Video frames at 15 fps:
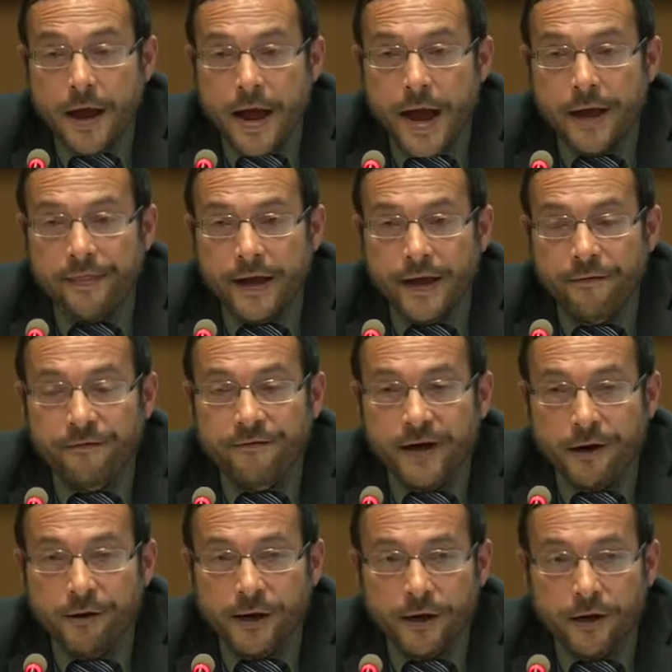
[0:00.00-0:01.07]
And then
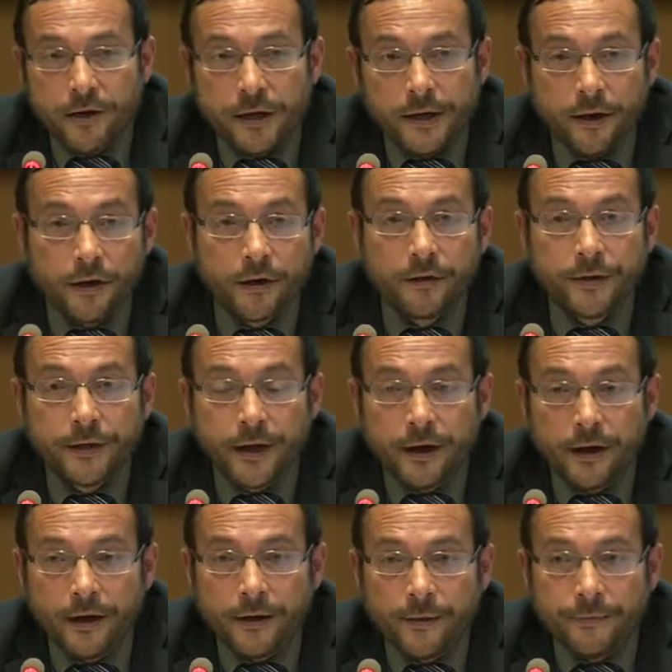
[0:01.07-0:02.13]
very early
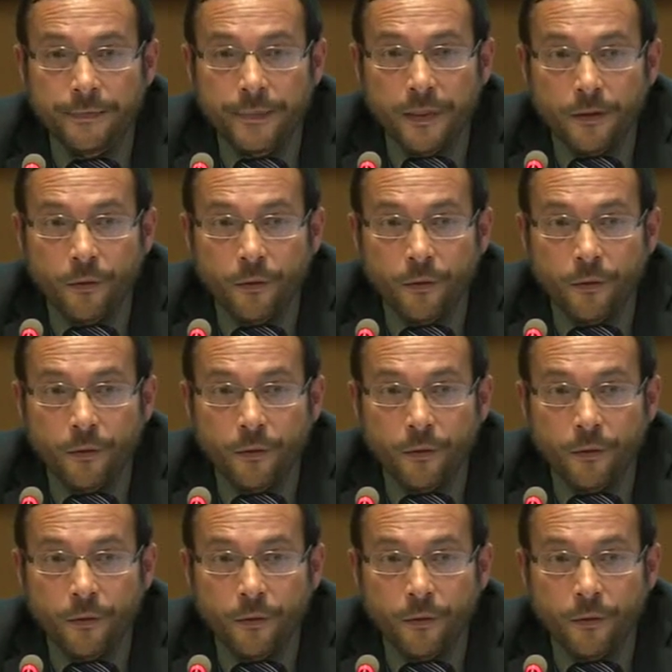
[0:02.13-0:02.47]
on,